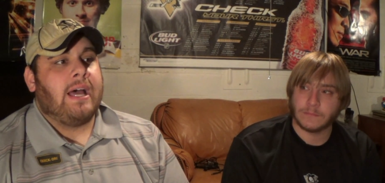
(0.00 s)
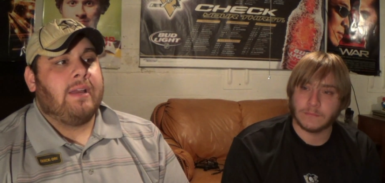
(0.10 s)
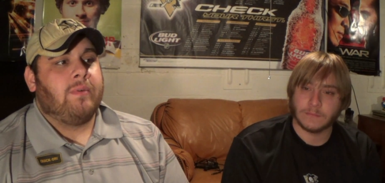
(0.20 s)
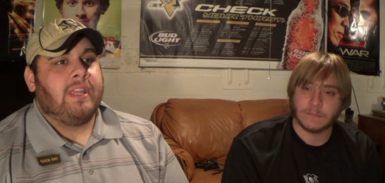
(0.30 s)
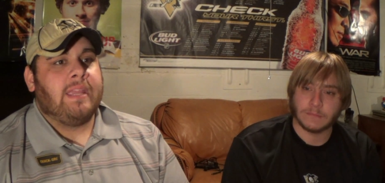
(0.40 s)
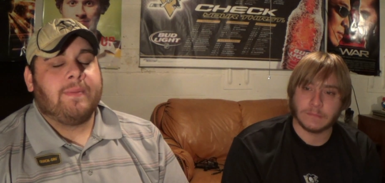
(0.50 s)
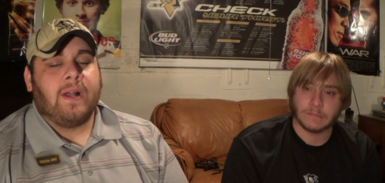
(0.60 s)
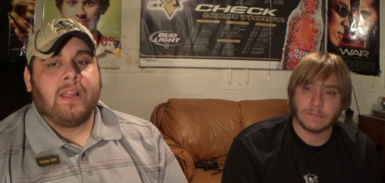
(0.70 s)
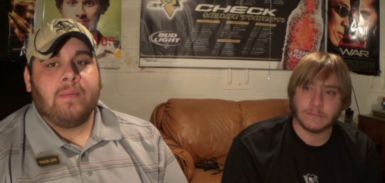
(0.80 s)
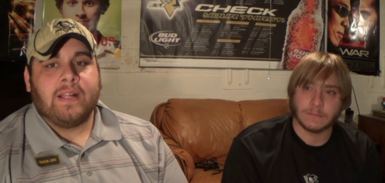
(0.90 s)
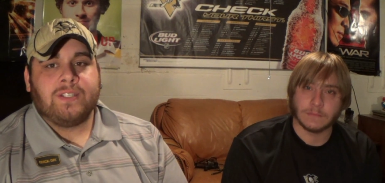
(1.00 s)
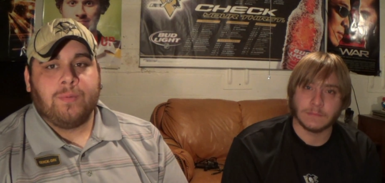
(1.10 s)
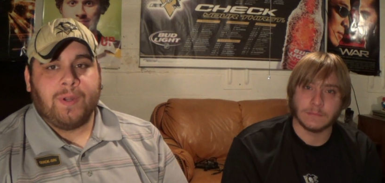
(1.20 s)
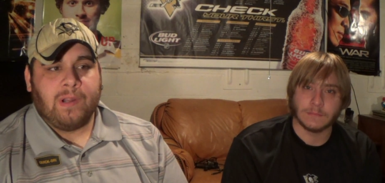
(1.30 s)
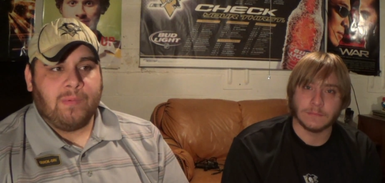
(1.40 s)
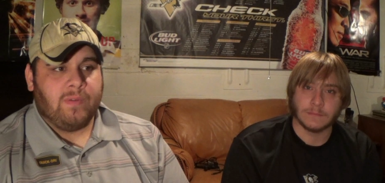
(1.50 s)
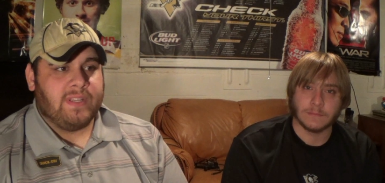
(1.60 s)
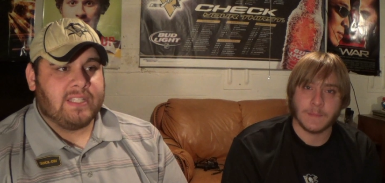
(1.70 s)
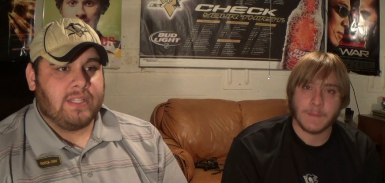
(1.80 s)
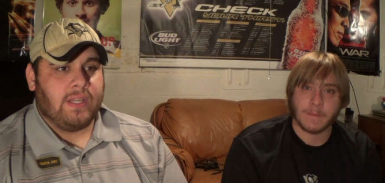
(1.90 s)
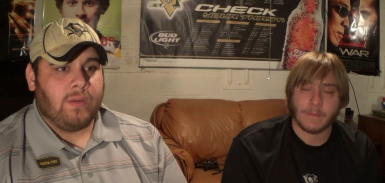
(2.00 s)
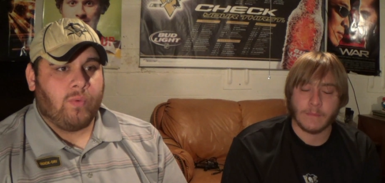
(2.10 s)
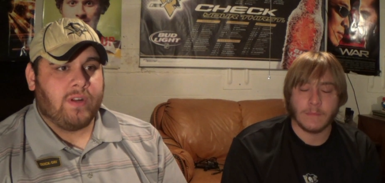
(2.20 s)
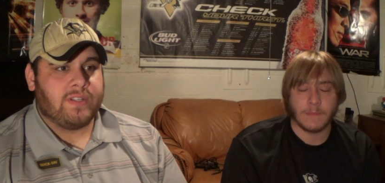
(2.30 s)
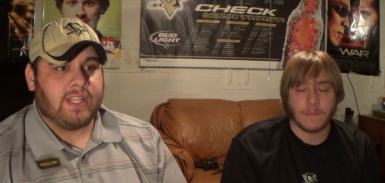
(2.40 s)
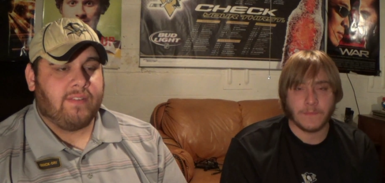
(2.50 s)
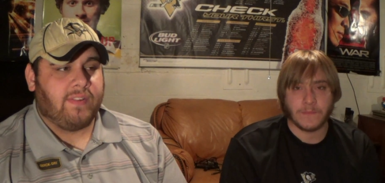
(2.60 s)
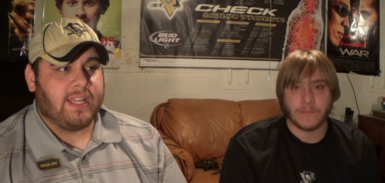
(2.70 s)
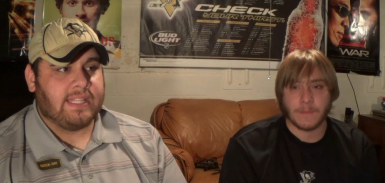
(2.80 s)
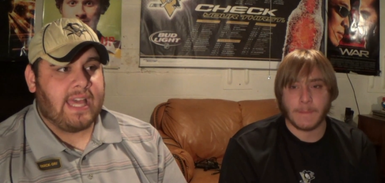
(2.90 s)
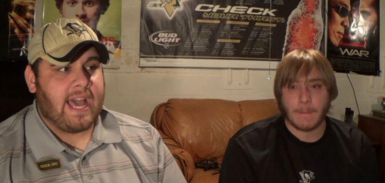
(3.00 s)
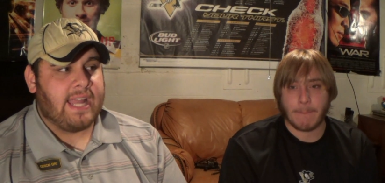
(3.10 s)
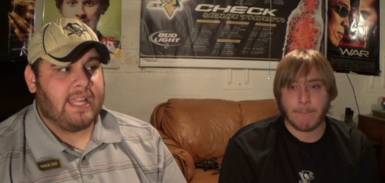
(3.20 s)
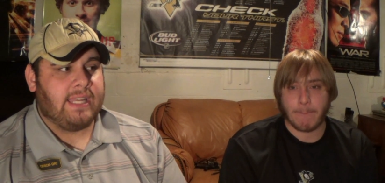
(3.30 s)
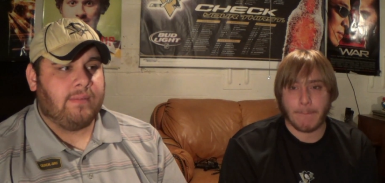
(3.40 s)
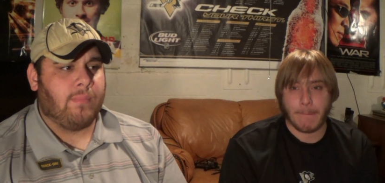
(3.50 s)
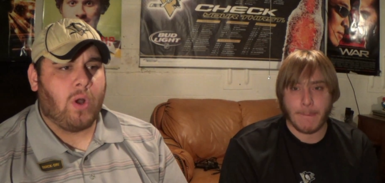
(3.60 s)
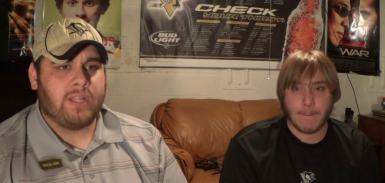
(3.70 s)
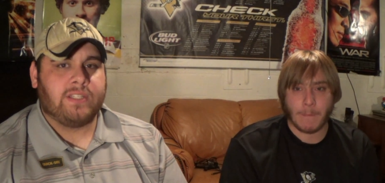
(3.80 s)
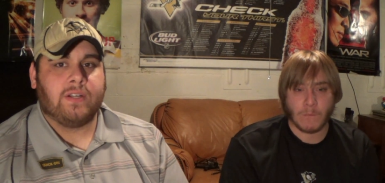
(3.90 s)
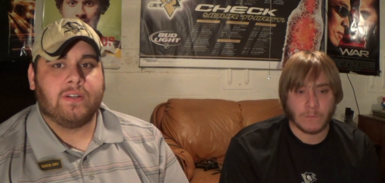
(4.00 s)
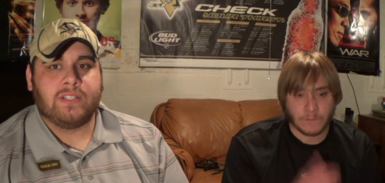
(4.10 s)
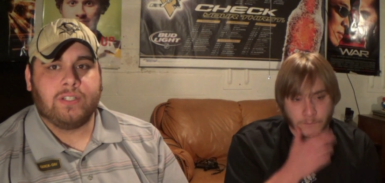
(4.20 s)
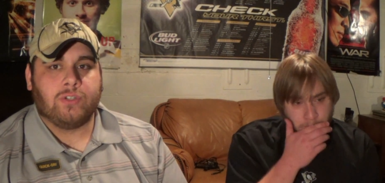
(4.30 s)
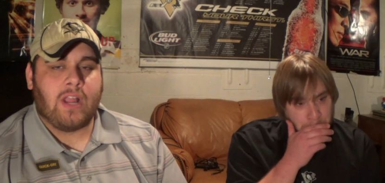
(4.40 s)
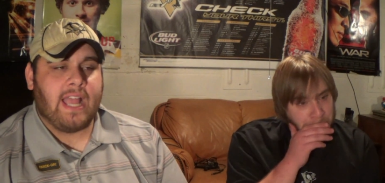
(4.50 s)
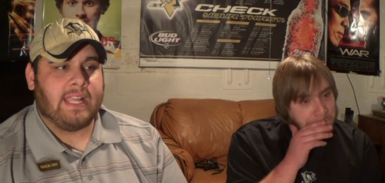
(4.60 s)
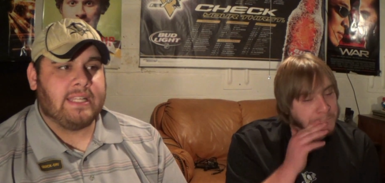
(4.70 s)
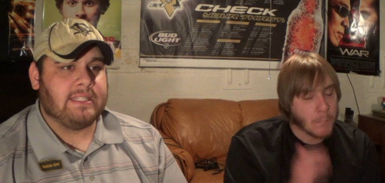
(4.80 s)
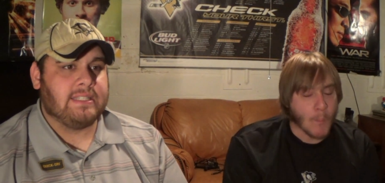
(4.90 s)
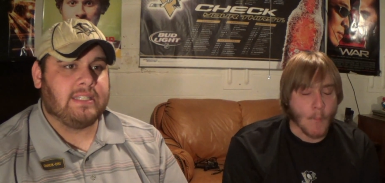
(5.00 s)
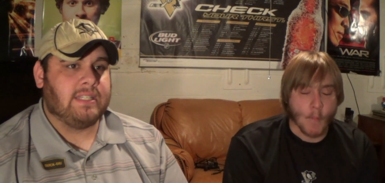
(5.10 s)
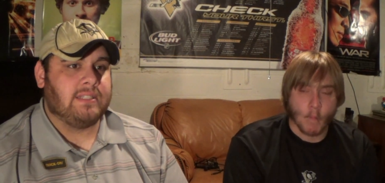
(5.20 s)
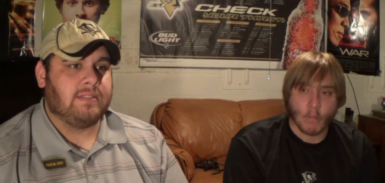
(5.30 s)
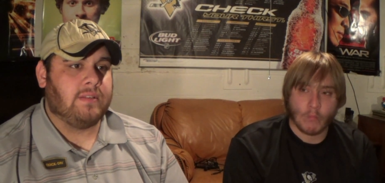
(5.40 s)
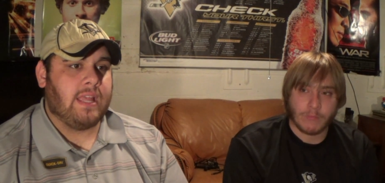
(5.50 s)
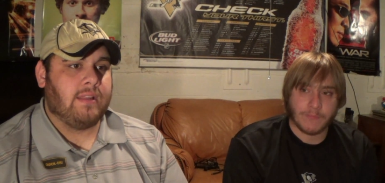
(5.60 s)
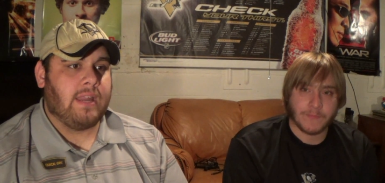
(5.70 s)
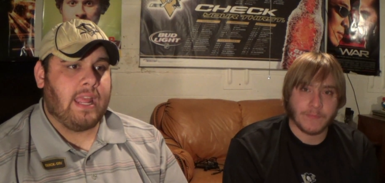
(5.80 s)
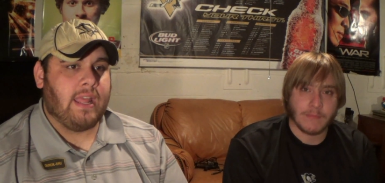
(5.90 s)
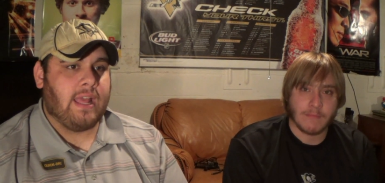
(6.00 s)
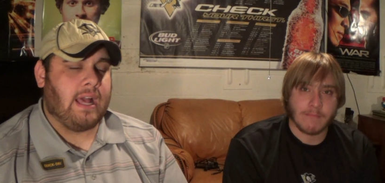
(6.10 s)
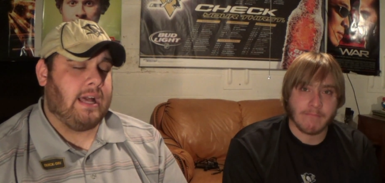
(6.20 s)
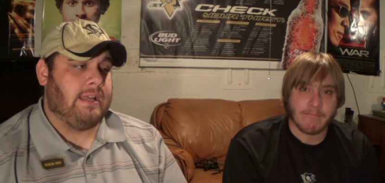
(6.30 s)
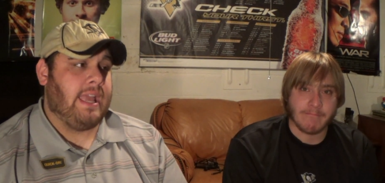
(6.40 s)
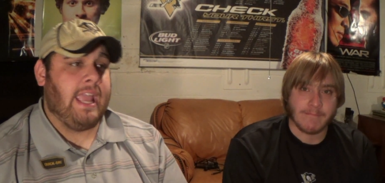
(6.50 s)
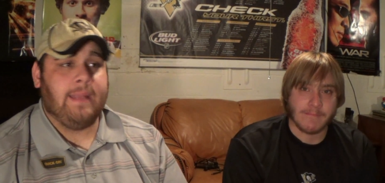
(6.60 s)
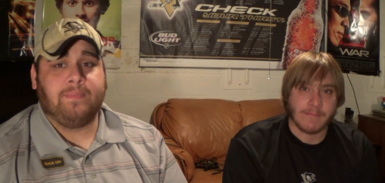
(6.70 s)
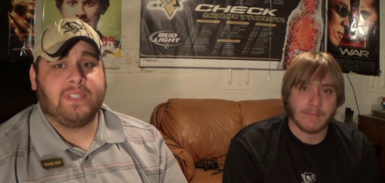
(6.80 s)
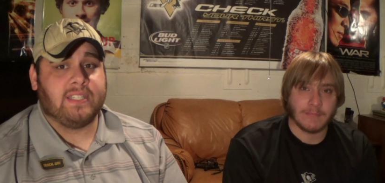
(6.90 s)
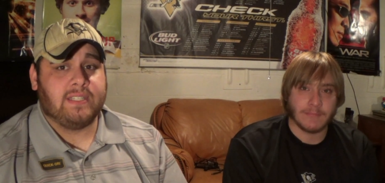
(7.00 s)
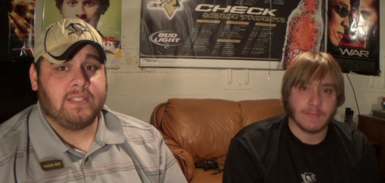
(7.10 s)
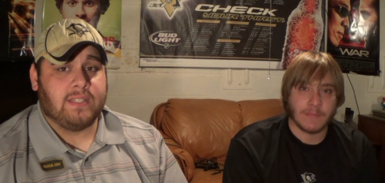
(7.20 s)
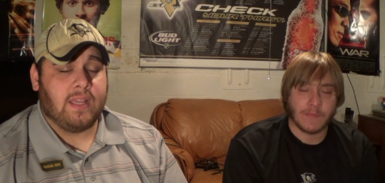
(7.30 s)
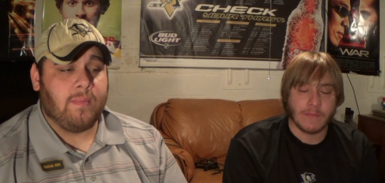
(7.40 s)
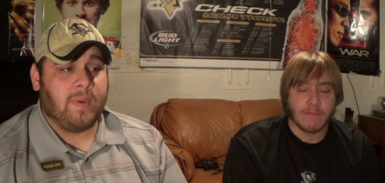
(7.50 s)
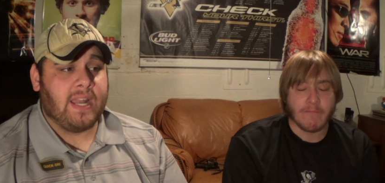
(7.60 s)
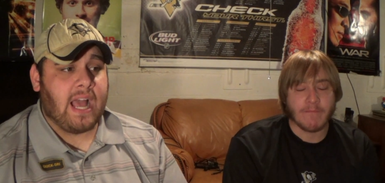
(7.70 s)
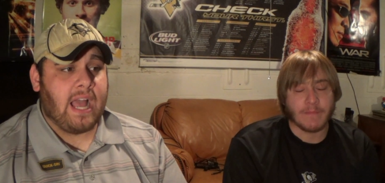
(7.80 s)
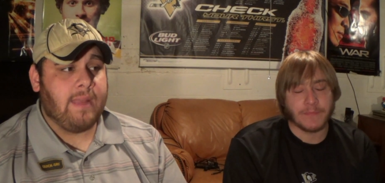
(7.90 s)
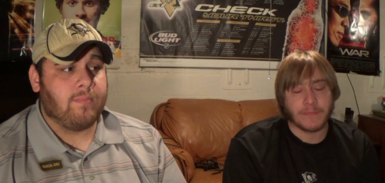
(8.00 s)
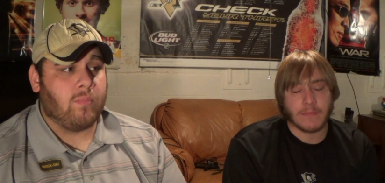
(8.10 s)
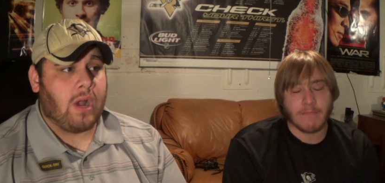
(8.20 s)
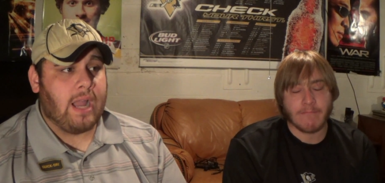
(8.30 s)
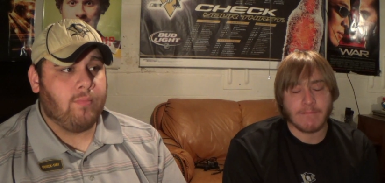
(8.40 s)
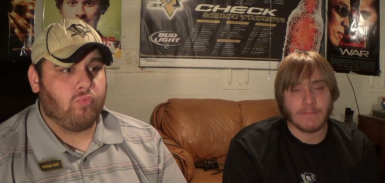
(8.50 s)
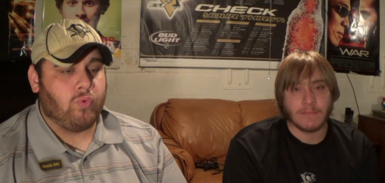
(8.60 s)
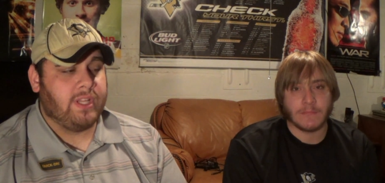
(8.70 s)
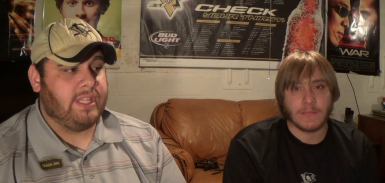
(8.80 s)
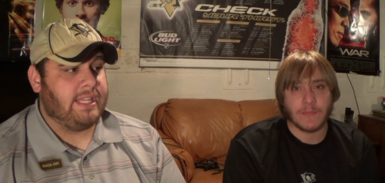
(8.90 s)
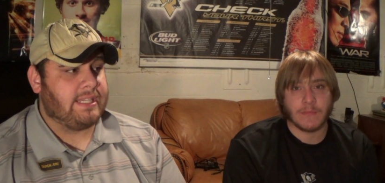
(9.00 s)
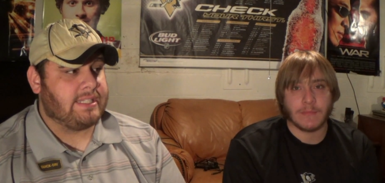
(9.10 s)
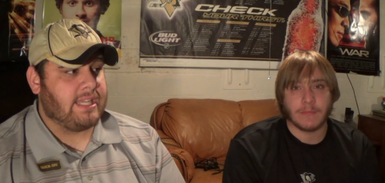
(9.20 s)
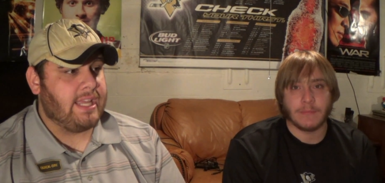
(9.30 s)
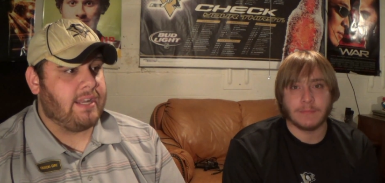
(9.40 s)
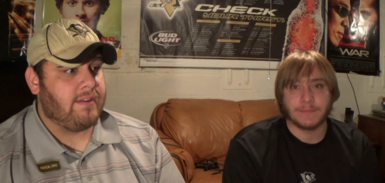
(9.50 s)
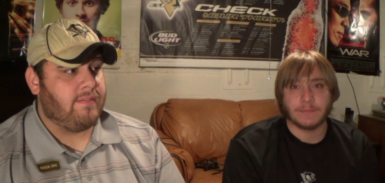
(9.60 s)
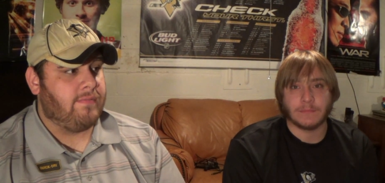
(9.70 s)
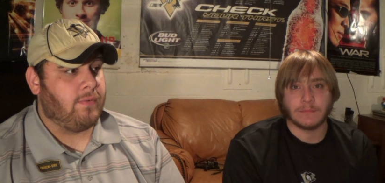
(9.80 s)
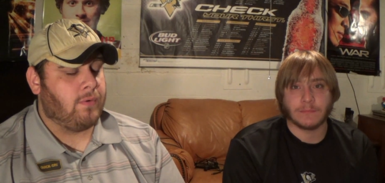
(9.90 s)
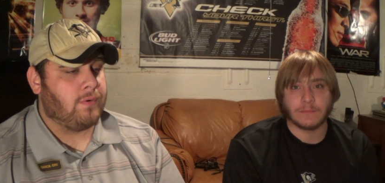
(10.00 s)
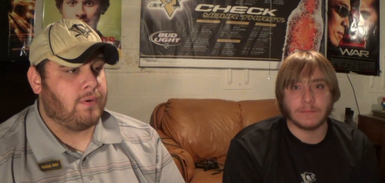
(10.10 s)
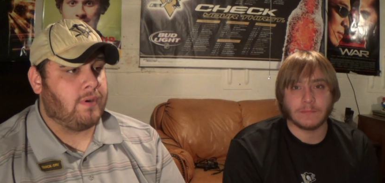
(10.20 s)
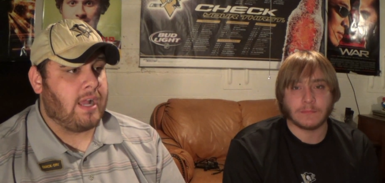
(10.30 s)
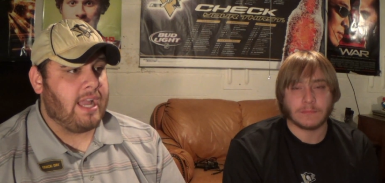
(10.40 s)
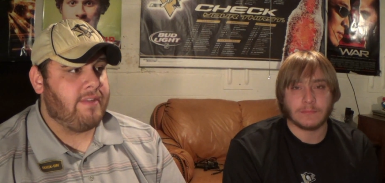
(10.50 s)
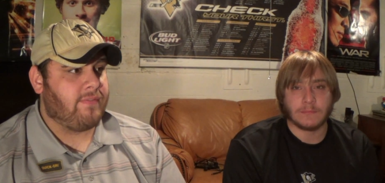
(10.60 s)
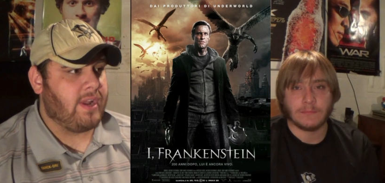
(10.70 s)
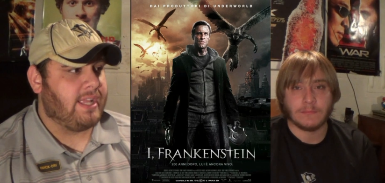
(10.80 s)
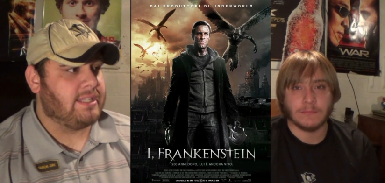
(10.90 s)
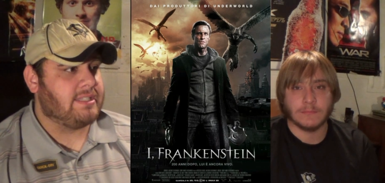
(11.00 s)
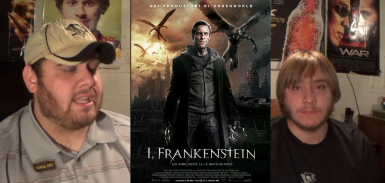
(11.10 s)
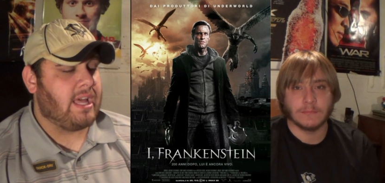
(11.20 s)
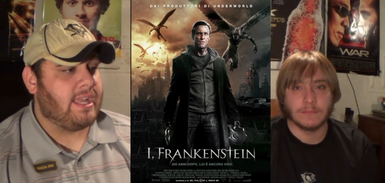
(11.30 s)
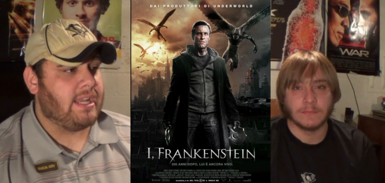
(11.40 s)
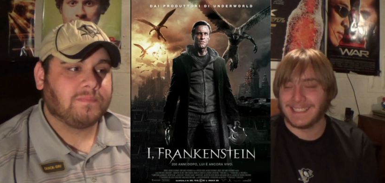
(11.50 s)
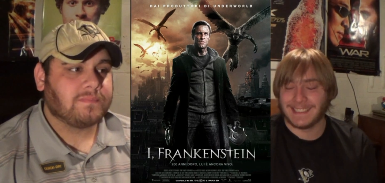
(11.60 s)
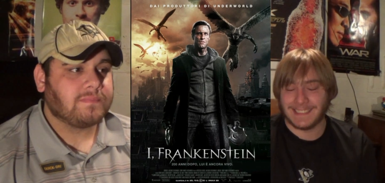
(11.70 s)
Speaker 1: I, we keep talking about superhero movies and, and weird stuff like that, and monsters and dragons and uh, apes, and but I'm I'm really excited for I Frankenstein.